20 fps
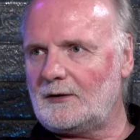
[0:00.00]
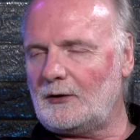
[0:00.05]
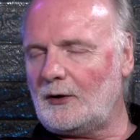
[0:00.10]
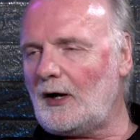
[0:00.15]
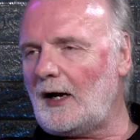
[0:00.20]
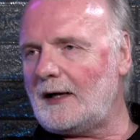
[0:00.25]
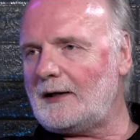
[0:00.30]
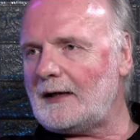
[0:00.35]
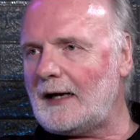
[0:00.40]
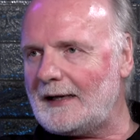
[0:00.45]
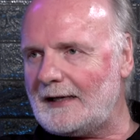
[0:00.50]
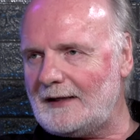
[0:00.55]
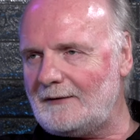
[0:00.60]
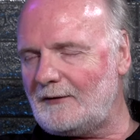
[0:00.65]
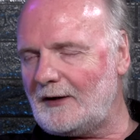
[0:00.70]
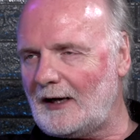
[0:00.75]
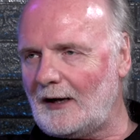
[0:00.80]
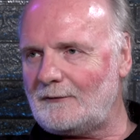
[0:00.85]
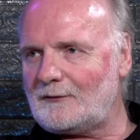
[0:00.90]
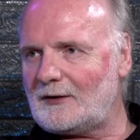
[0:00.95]
They're not
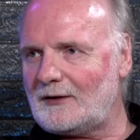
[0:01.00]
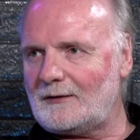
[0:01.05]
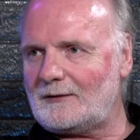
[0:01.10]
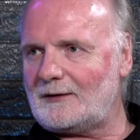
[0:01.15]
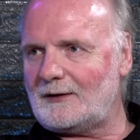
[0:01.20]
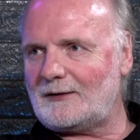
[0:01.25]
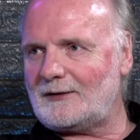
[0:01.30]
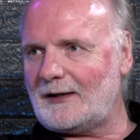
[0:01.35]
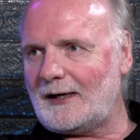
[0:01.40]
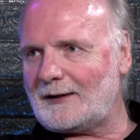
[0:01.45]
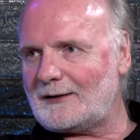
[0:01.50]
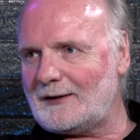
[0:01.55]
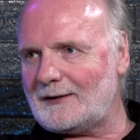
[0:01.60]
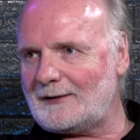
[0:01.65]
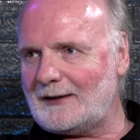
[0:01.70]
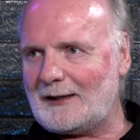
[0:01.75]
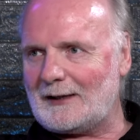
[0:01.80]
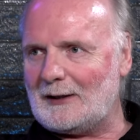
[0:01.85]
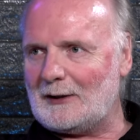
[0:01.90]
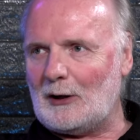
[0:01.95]
naive enough to think
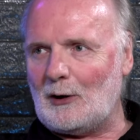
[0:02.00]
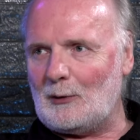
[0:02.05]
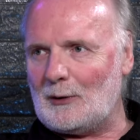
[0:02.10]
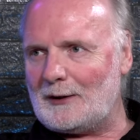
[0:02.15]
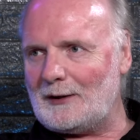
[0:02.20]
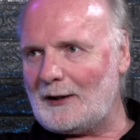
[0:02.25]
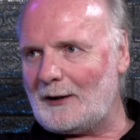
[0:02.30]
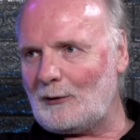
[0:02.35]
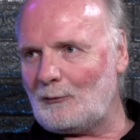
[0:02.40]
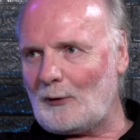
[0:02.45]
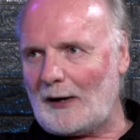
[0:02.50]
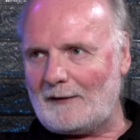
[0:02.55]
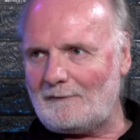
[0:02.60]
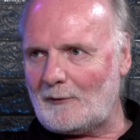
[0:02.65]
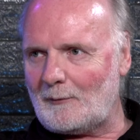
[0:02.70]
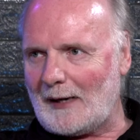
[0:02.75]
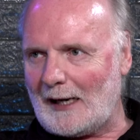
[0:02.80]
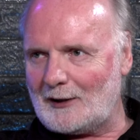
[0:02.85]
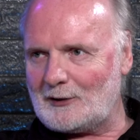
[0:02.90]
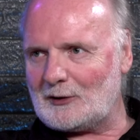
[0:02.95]
that they can go in there and wave
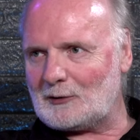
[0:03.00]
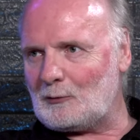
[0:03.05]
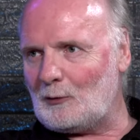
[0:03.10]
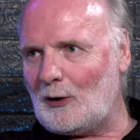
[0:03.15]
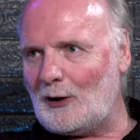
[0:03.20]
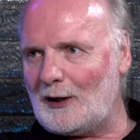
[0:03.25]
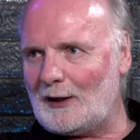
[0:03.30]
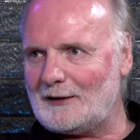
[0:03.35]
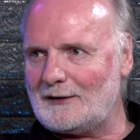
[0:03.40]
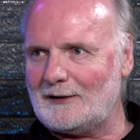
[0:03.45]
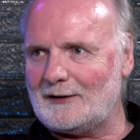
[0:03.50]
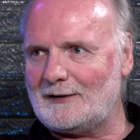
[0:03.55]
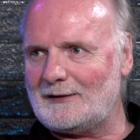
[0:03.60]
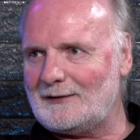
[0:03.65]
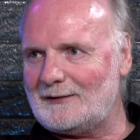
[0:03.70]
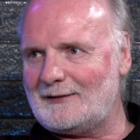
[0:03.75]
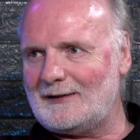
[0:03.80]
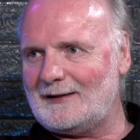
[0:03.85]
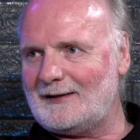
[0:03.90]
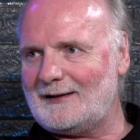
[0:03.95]
a magic wand
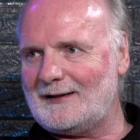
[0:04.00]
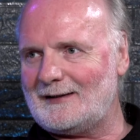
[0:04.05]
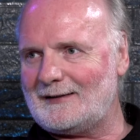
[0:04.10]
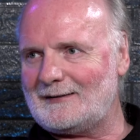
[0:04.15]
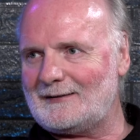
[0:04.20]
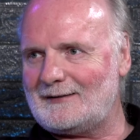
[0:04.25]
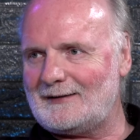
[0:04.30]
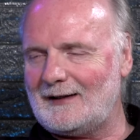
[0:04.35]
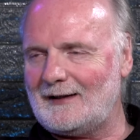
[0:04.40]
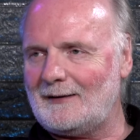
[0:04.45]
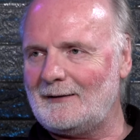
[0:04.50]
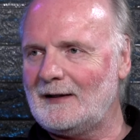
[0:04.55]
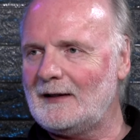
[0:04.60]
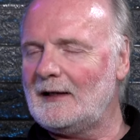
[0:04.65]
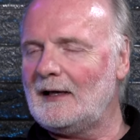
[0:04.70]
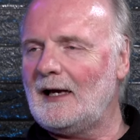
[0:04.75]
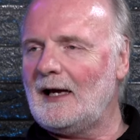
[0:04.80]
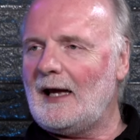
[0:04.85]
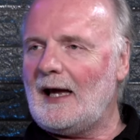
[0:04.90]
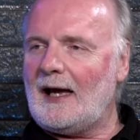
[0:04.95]
and
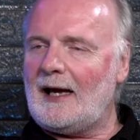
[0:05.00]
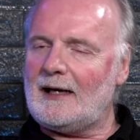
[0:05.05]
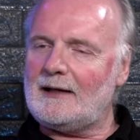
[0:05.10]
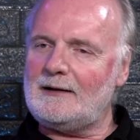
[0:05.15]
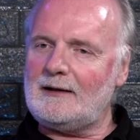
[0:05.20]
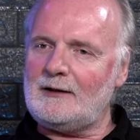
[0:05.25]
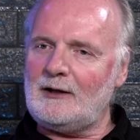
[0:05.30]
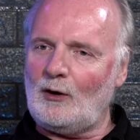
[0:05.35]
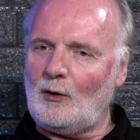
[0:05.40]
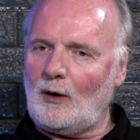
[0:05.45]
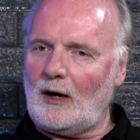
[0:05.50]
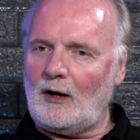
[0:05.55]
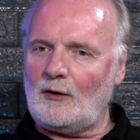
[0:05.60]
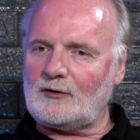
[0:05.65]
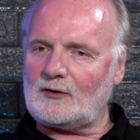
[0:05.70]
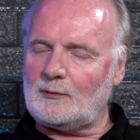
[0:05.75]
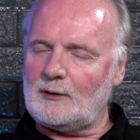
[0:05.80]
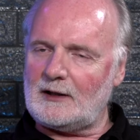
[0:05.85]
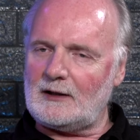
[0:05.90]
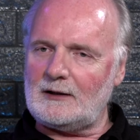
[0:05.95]
you know,
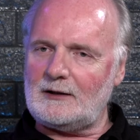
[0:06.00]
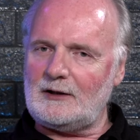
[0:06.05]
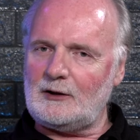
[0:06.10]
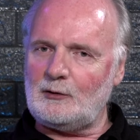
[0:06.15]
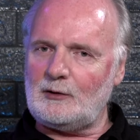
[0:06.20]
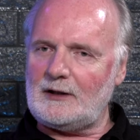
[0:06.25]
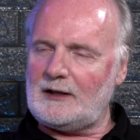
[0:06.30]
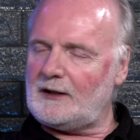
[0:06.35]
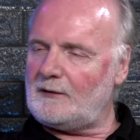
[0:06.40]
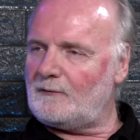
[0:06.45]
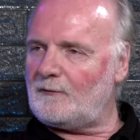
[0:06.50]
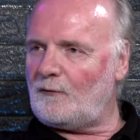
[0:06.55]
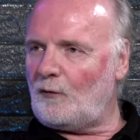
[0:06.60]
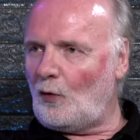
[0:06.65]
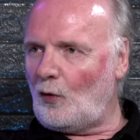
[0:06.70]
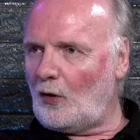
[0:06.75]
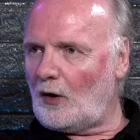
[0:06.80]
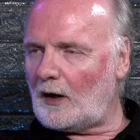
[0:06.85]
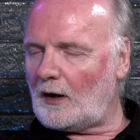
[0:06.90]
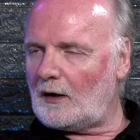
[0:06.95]
ultimately you need
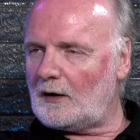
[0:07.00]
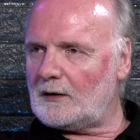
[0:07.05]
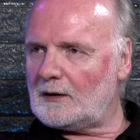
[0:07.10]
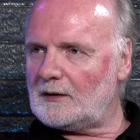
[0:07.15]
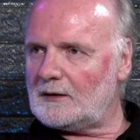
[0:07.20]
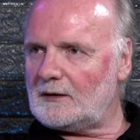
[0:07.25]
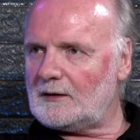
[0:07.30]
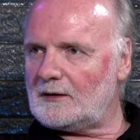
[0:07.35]
four